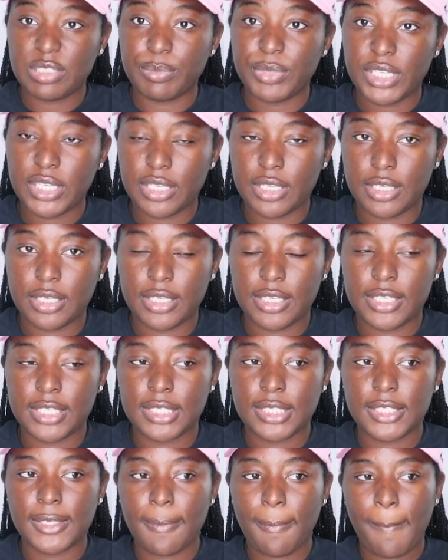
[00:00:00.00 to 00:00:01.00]

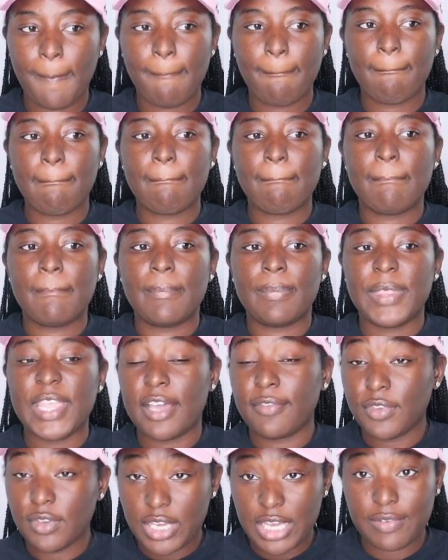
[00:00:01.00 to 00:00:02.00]
Because now
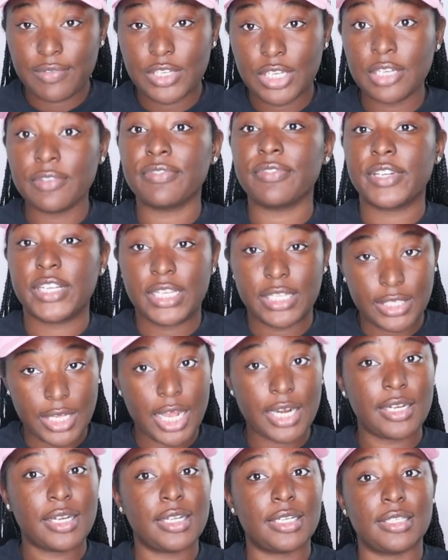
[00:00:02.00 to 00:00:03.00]
if you have good friends,
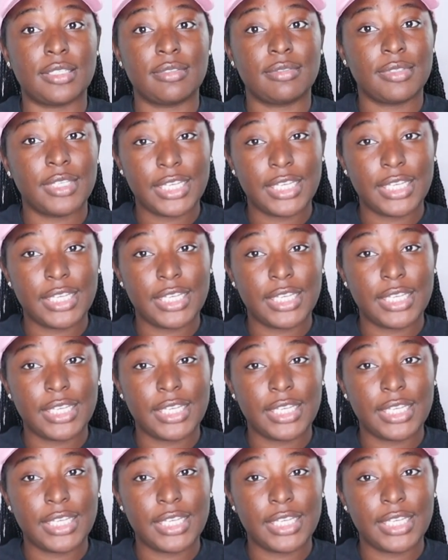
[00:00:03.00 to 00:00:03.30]
I don't know.